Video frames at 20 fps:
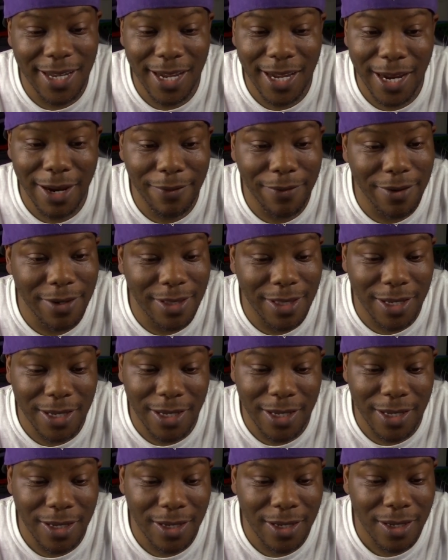
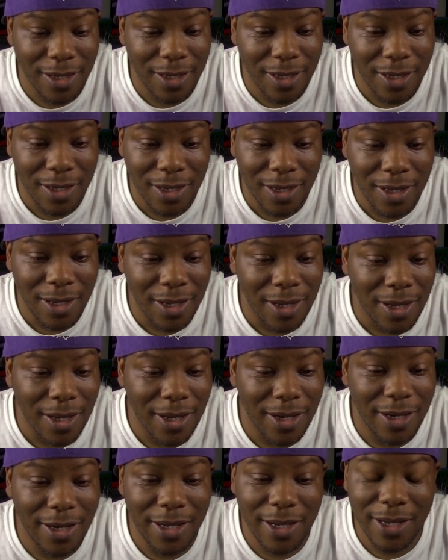everything.
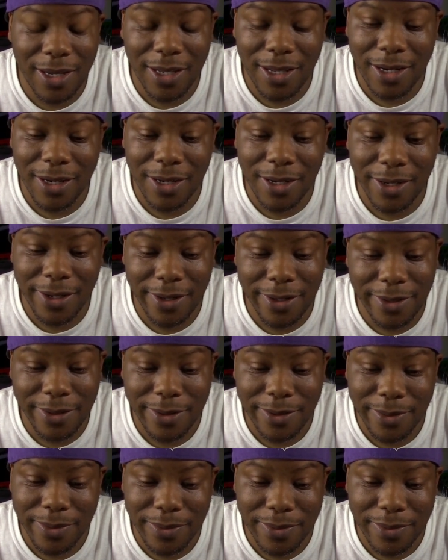And then, um,